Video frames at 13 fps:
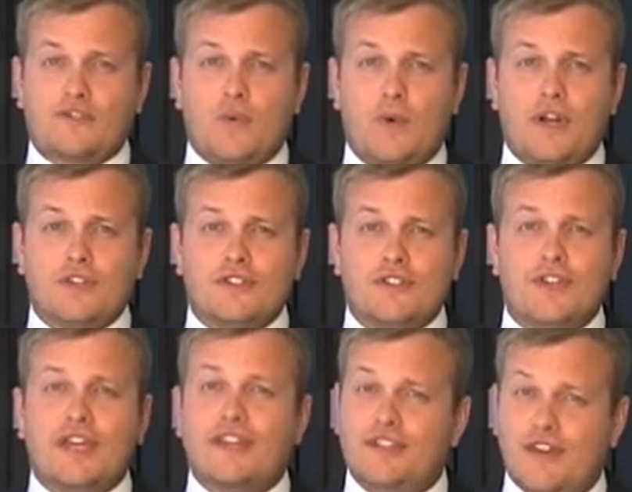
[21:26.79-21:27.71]
for watching,
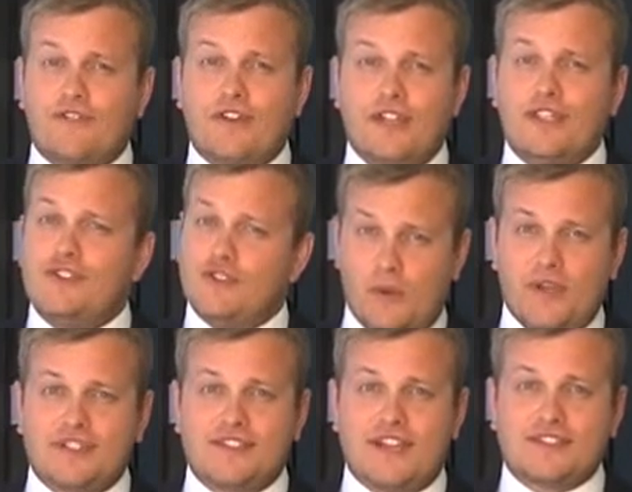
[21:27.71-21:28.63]
and definitely join
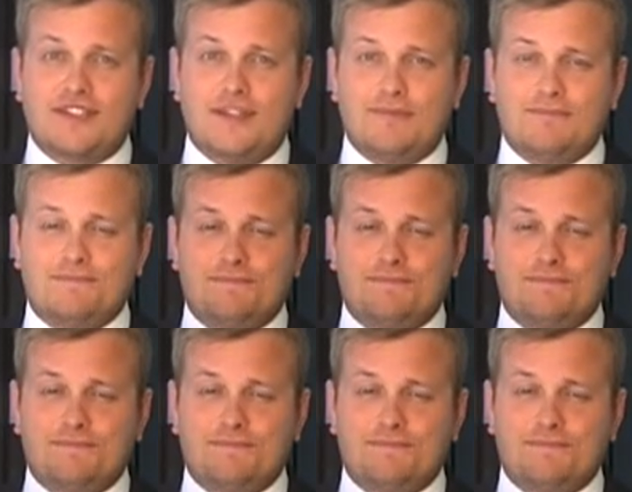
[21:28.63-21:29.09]
us next time.